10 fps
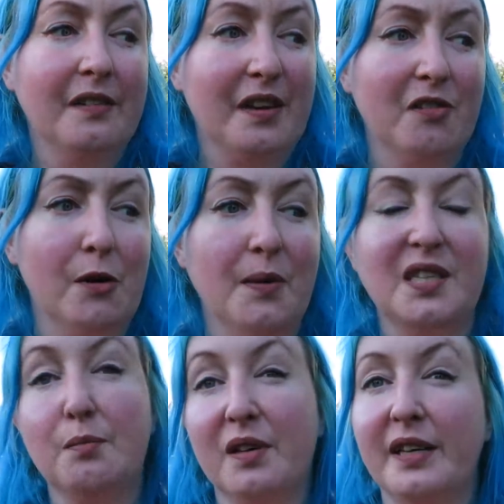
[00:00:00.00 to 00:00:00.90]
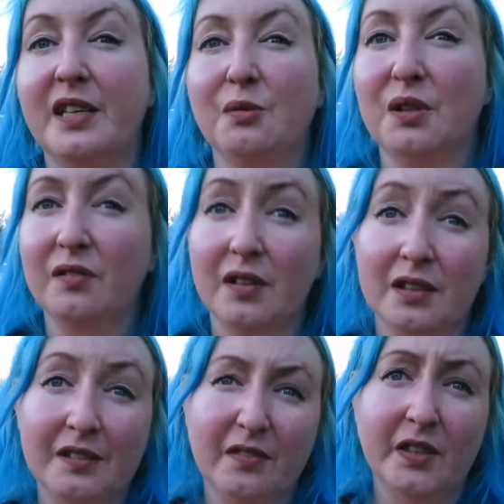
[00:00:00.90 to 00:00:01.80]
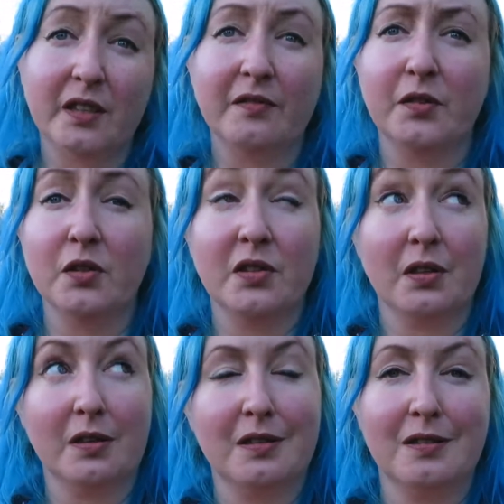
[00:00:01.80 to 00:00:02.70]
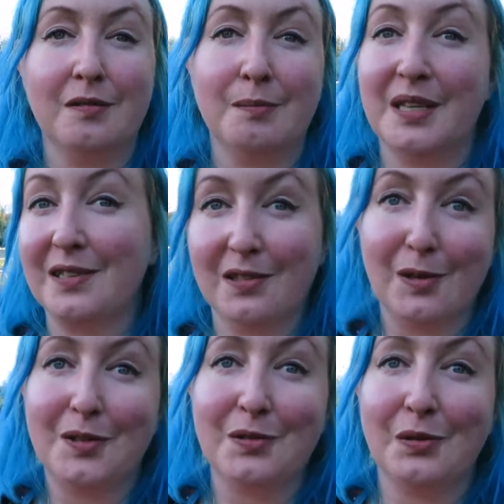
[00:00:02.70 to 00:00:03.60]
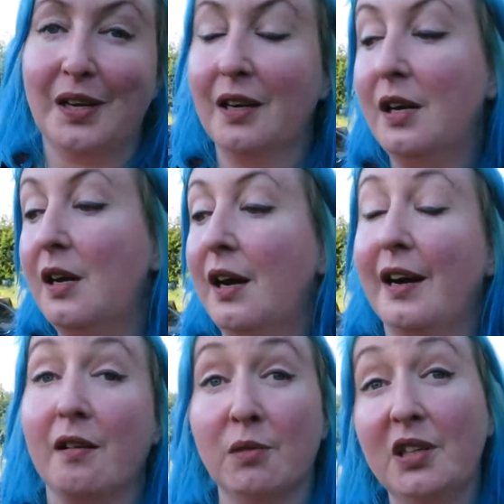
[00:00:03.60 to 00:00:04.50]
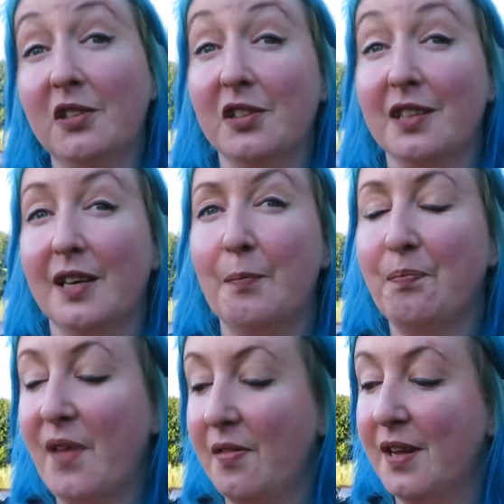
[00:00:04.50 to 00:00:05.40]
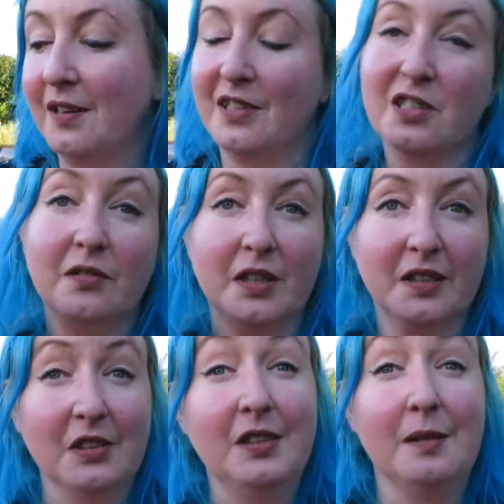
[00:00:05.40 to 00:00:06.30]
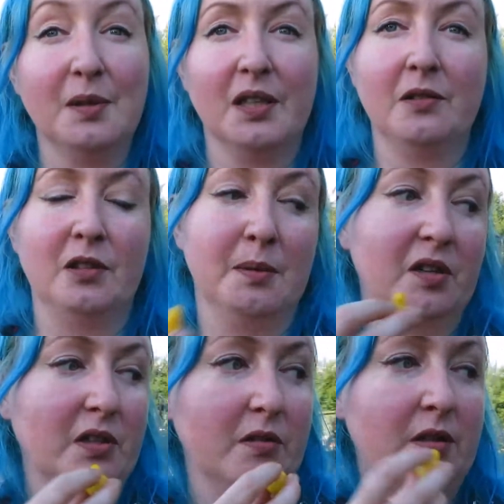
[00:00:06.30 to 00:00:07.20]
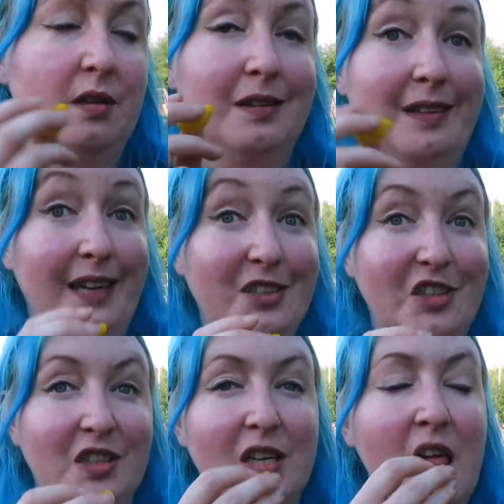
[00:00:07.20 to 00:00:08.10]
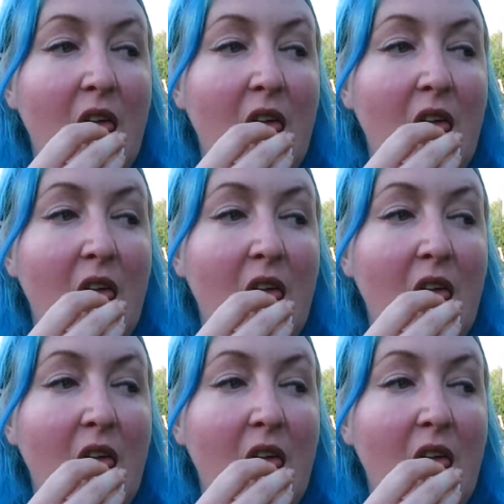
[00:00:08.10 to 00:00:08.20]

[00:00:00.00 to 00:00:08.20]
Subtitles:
that are always sprayed with like fungicides and pesticides and all that, and I'm allergic to that. And then I discovered I could eat my own tomatoes last year,